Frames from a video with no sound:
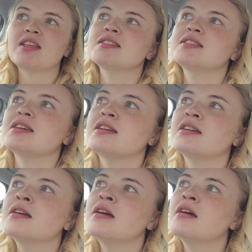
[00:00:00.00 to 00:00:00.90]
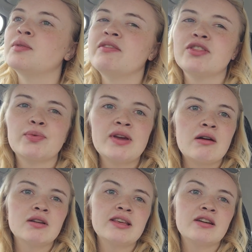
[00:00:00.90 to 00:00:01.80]
that's exciting. We have a three
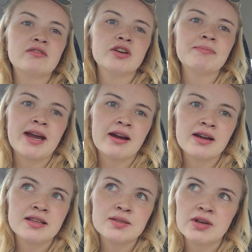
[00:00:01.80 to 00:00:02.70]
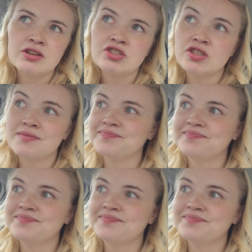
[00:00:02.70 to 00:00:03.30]
hour layover in Paris, which